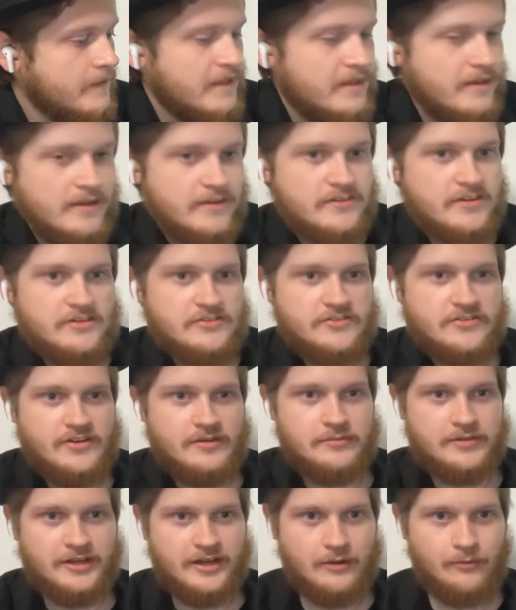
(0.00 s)
It's actually
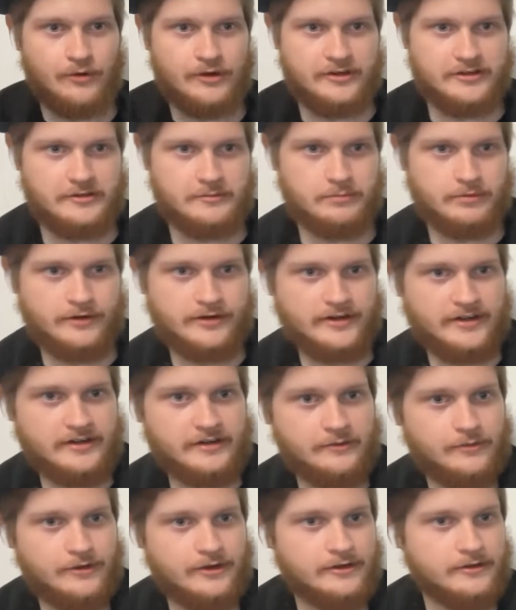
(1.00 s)
something I wanted to print
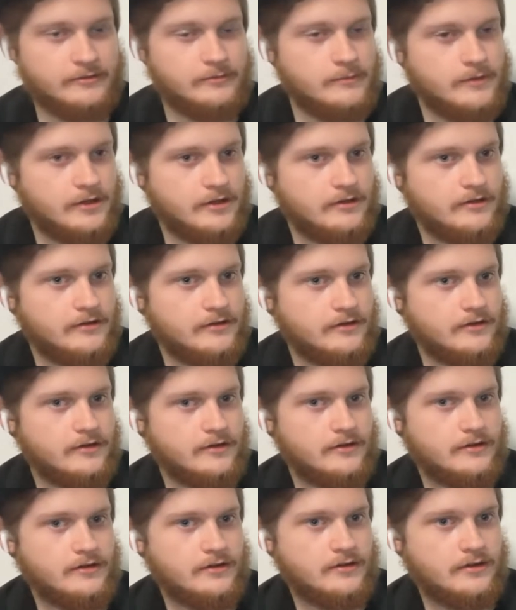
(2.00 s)
anyway.
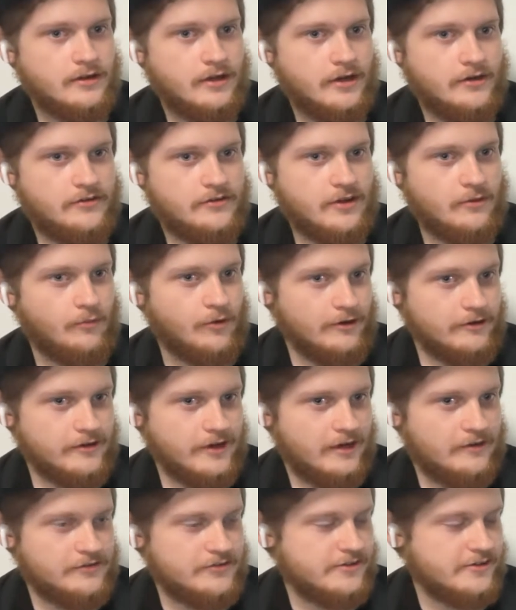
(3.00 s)
I wonder
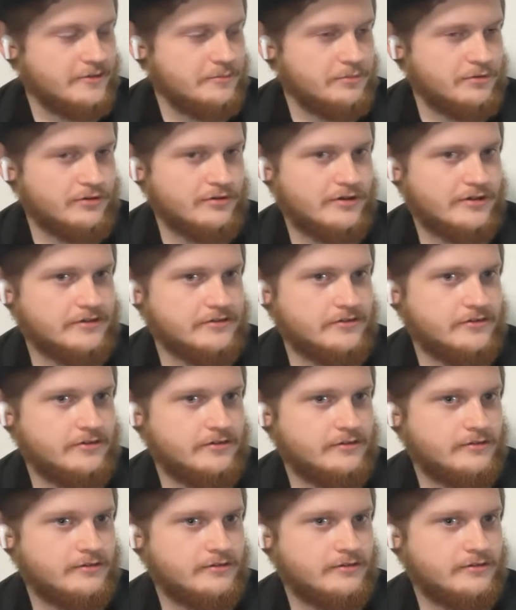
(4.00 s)
how it's going to print.